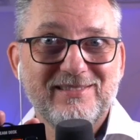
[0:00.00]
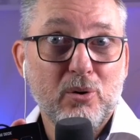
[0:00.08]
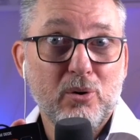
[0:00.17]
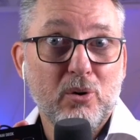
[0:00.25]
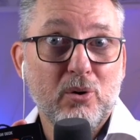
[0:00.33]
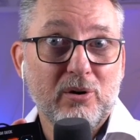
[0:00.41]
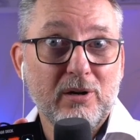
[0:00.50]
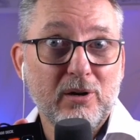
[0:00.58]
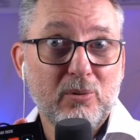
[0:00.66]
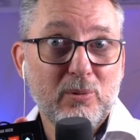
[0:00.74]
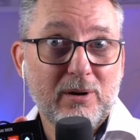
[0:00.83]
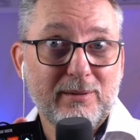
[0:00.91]
or a
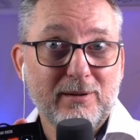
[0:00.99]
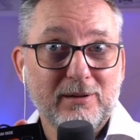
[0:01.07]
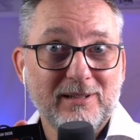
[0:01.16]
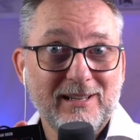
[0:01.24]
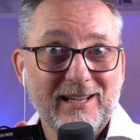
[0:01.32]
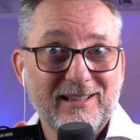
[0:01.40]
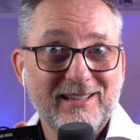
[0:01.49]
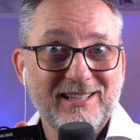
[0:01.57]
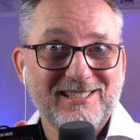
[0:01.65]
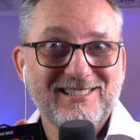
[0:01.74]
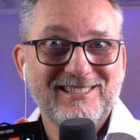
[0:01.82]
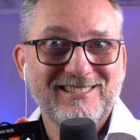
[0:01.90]
lower third like
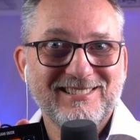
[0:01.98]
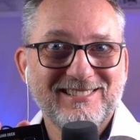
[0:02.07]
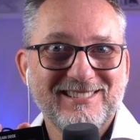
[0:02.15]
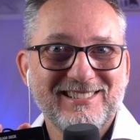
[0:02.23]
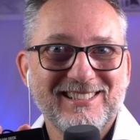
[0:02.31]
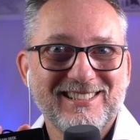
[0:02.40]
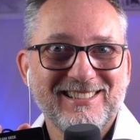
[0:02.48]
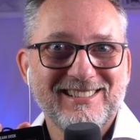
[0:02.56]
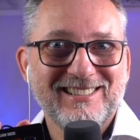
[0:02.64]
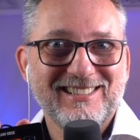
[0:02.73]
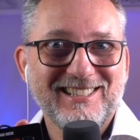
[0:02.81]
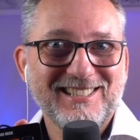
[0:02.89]
this.
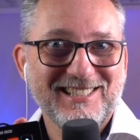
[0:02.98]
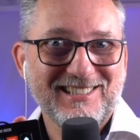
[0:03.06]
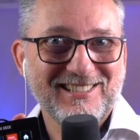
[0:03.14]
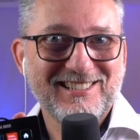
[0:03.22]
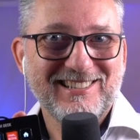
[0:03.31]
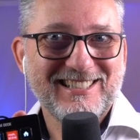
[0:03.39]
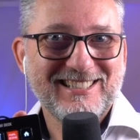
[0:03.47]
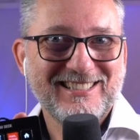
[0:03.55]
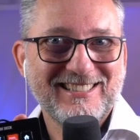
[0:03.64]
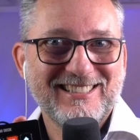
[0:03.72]
Easy, isn't it?